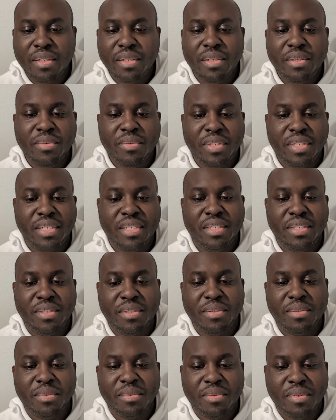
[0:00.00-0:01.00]
You can
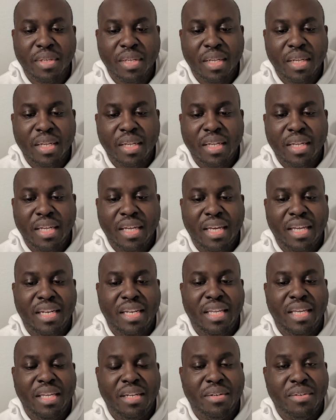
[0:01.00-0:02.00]
do
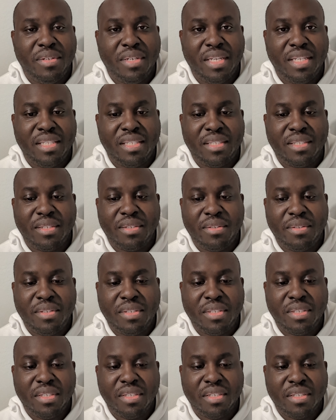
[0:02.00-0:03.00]
an internet
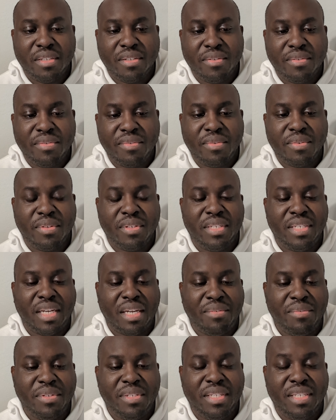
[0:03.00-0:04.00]
search for
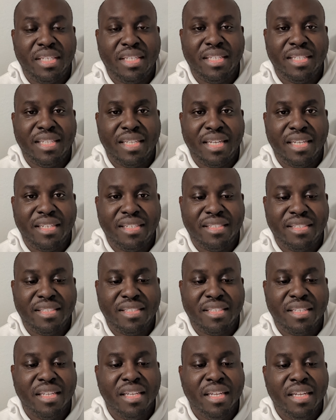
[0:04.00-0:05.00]

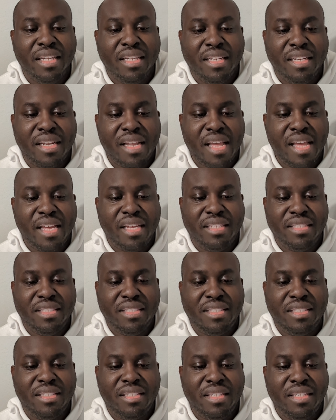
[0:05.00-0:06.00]
diverticulitis and
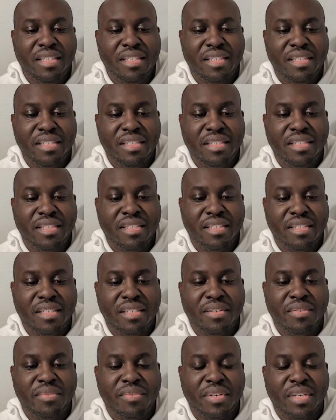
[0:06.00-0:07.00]
seeds
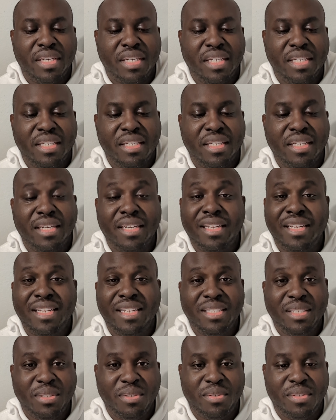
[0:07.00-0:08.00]
to find
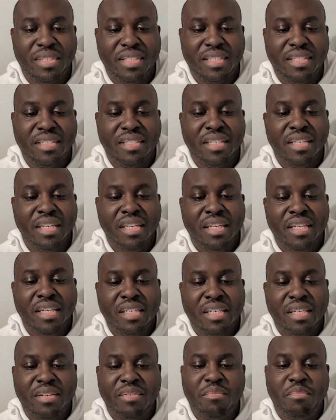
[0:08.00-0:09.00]
hundreds
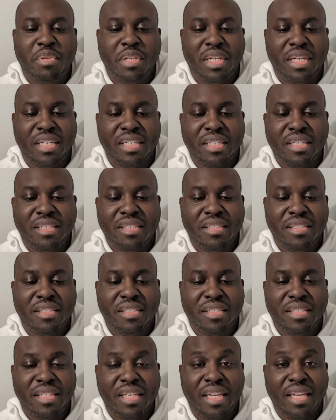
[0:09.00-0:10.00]
of
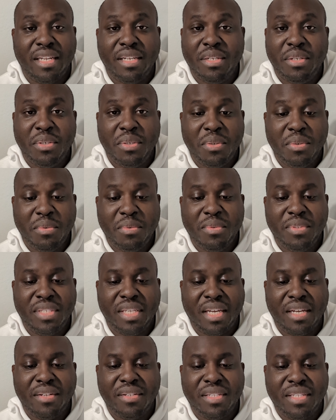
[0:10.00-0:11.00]
bloggers and news
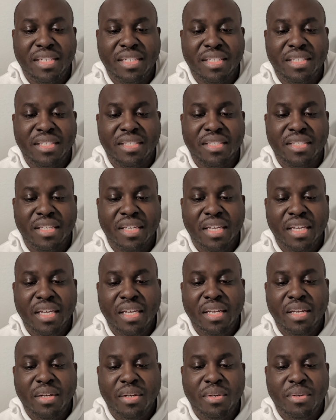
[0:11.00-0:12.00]
outlets
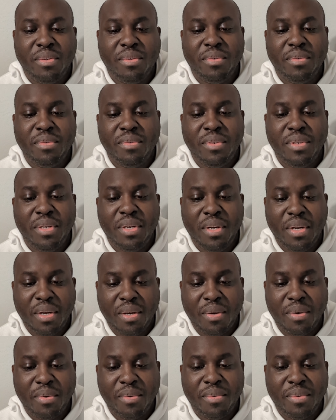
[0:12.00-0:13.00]
who
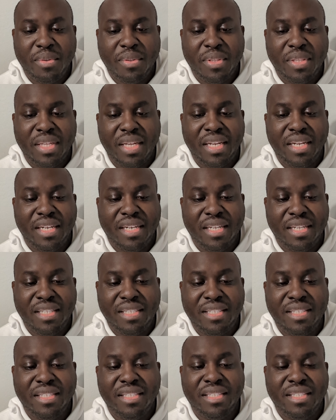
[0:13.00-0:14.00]
know that
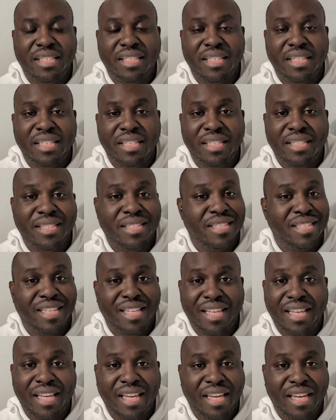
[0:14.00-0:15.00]
nuts and seeds
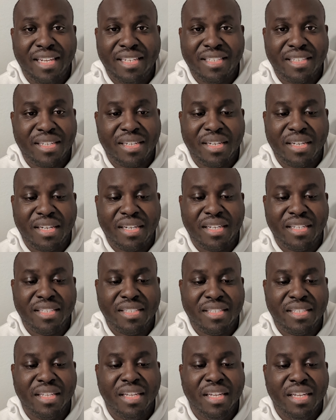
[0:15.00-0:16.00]
can't
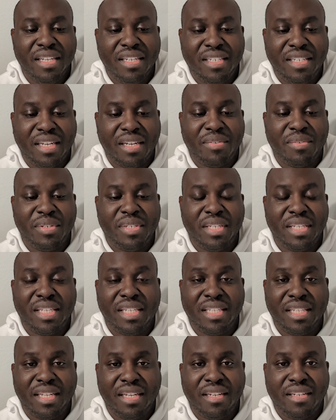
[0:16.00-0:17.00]
cause
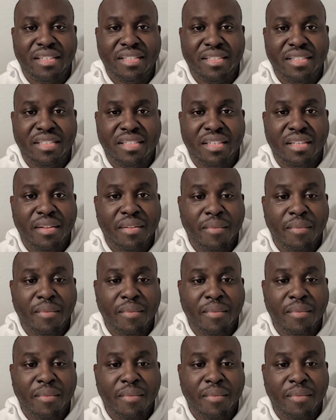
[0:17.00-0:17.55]
diverticulitis.